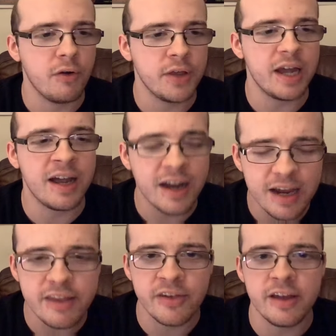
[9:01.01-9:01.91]
I
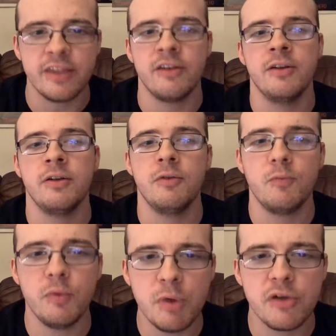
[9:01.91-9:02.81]
hated
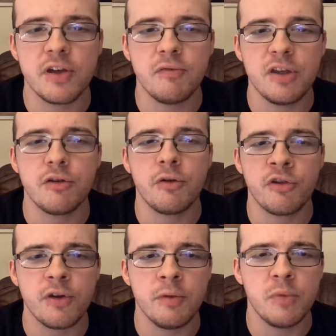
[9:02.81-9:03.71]
the music video
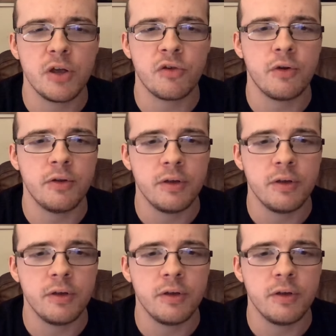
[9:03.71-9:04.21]
so much.